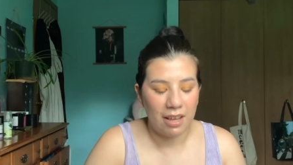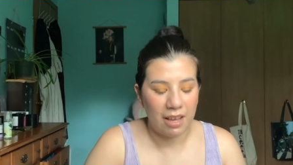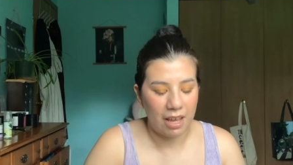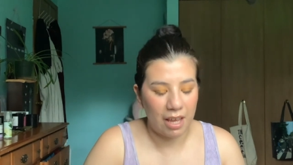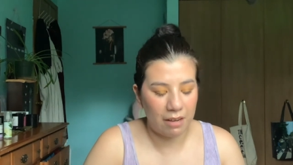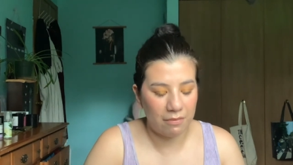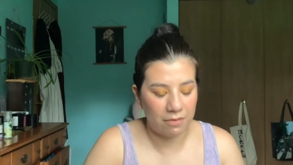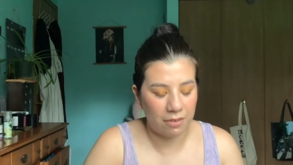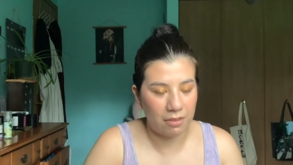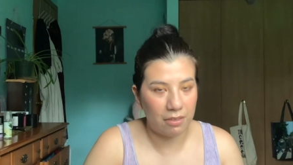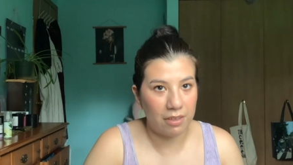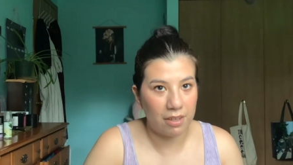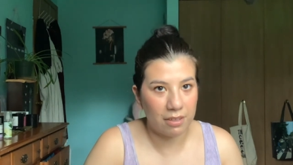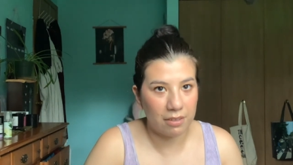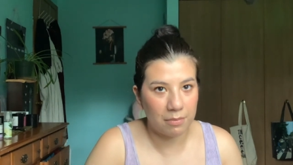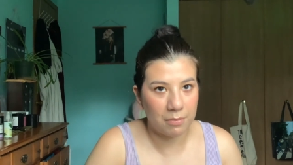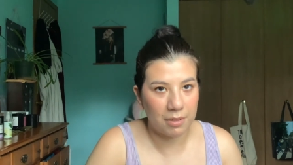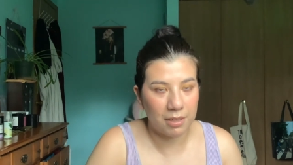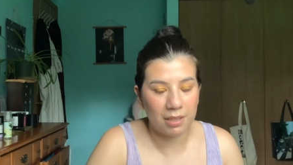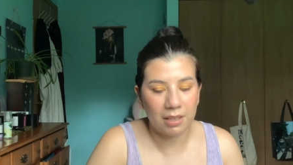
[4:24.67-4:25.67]
And for
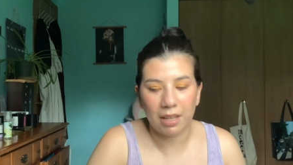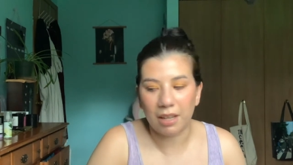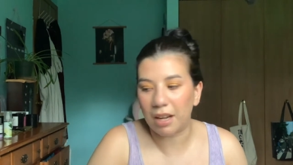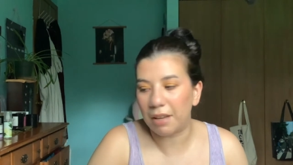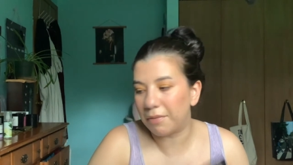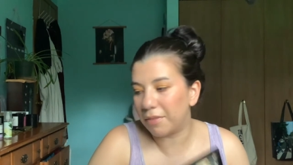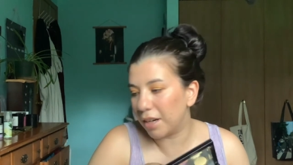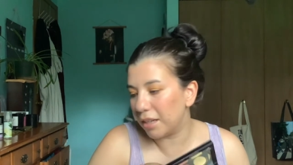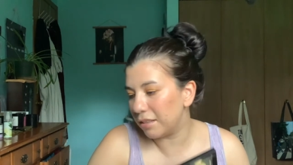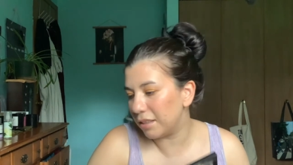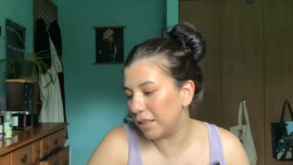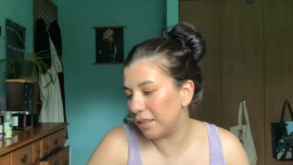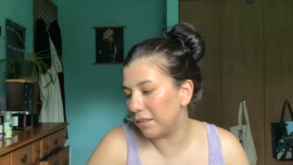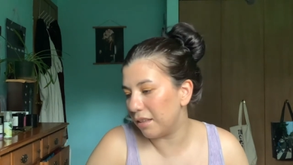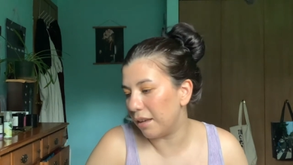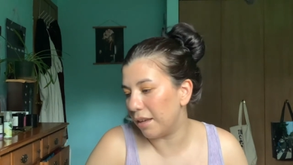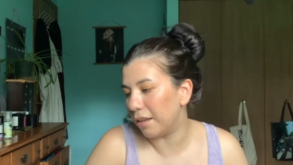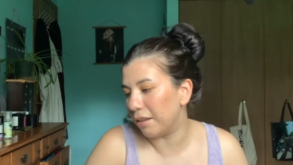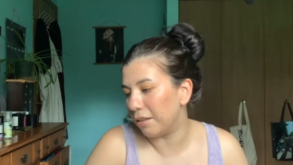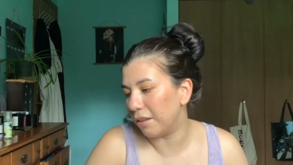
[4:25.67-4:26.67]
this one, and I forgot to get
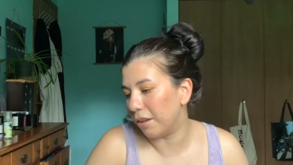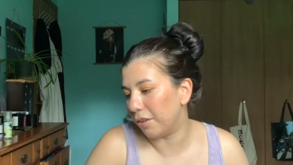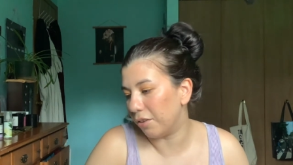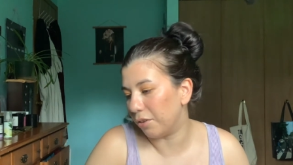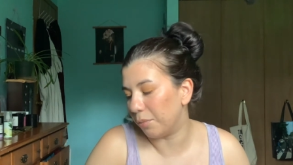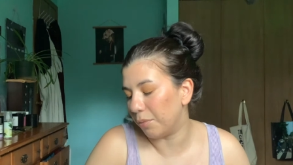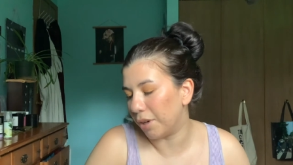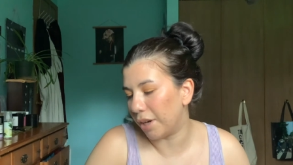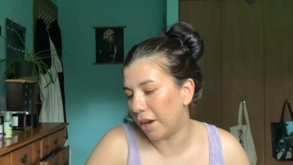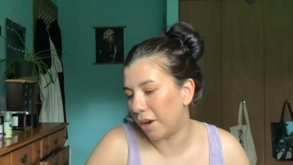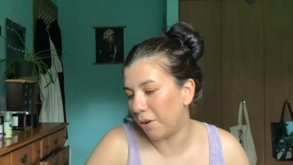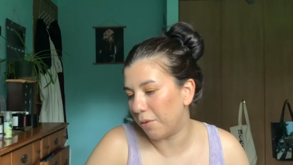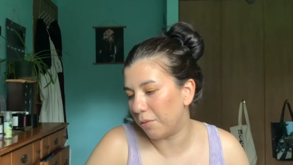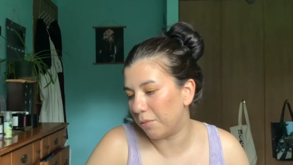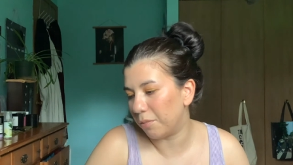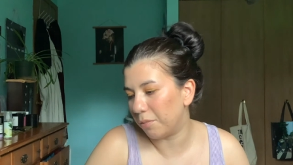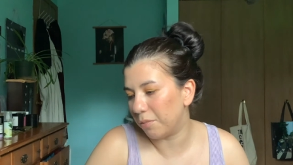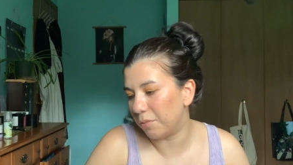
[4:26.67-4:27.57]
the other one out,